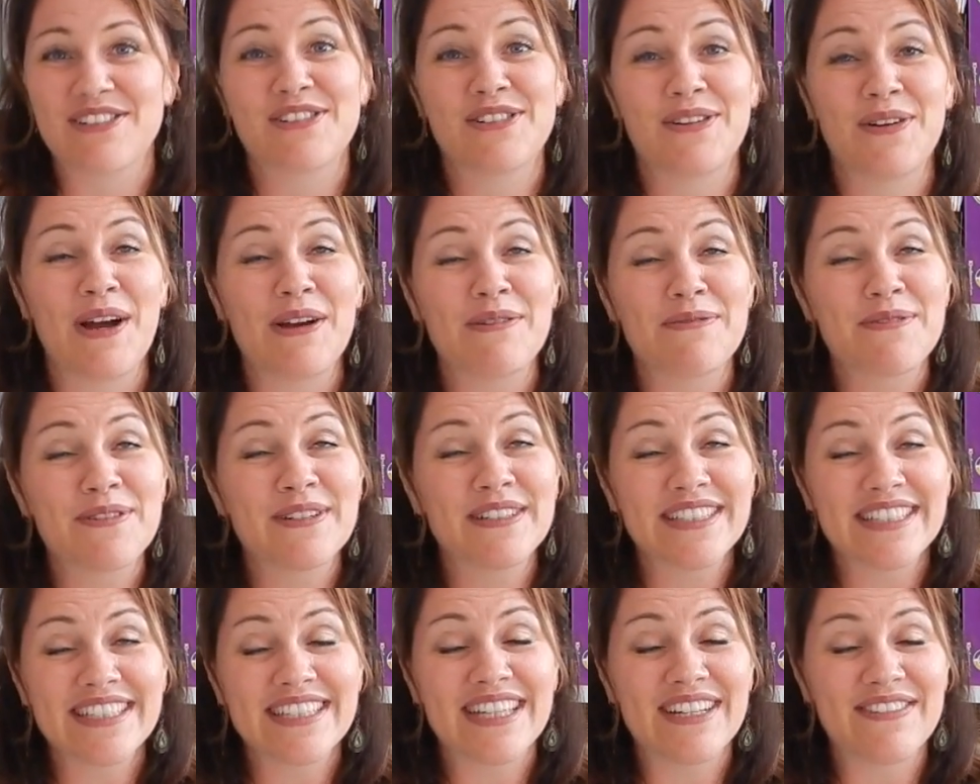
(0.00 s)
So I
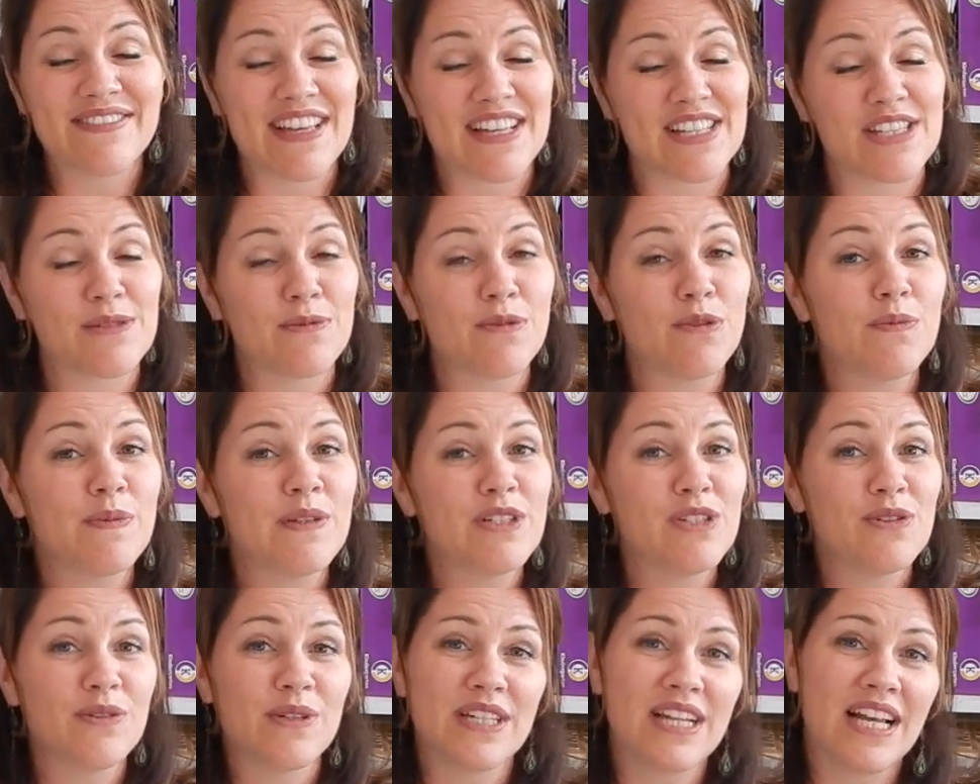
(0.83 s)
really love that. So we'll be
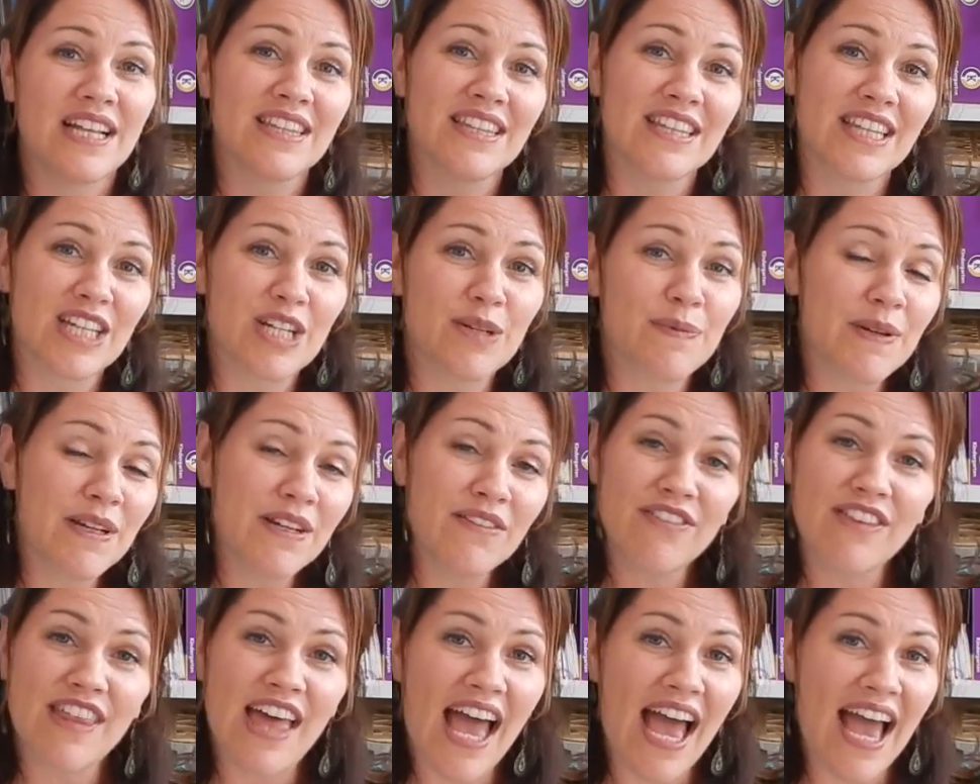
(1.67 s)
doing a little bit
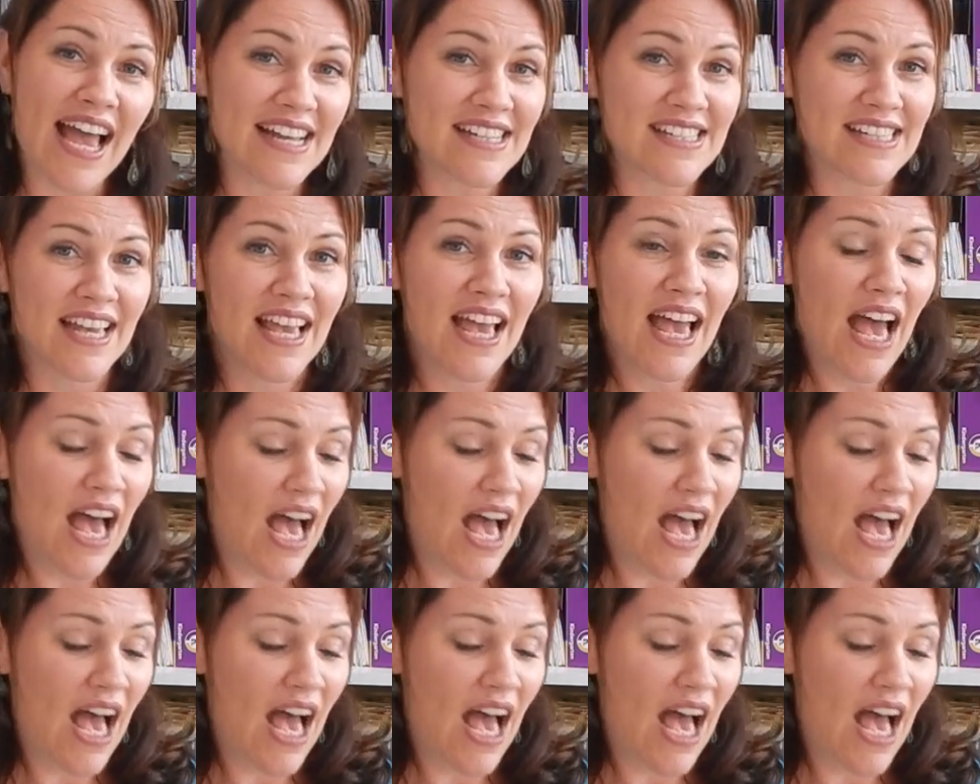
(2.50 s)
of that.